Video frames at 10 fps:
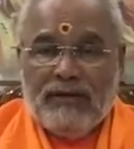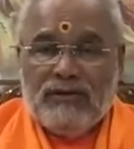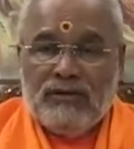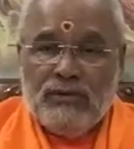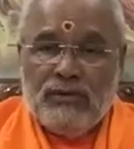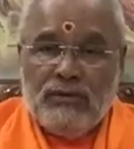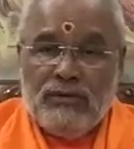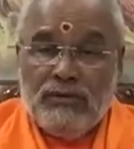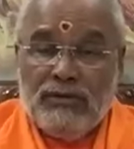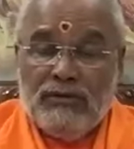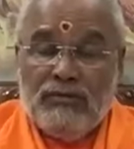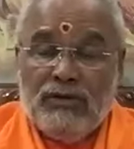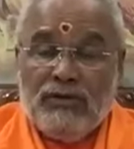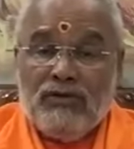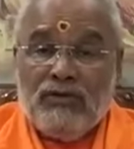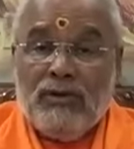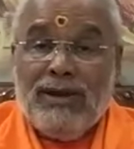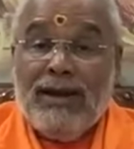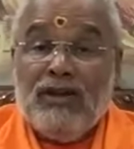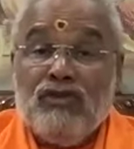So one
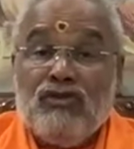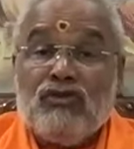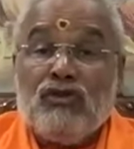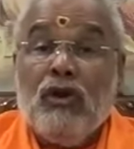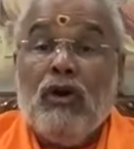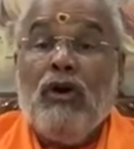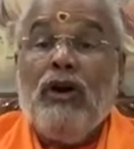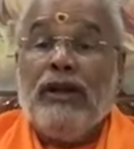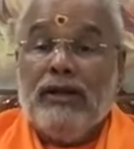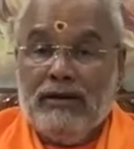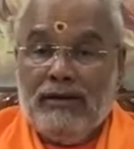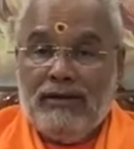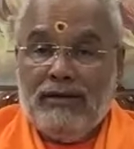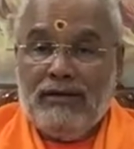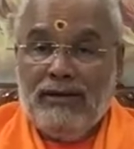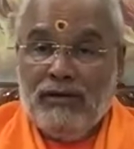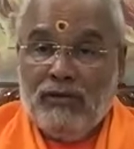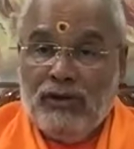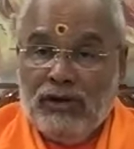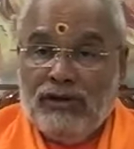should enjoy
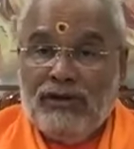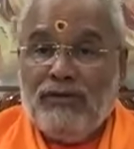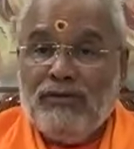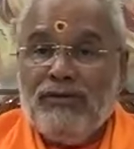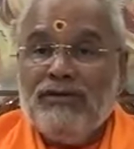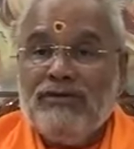doing the duties.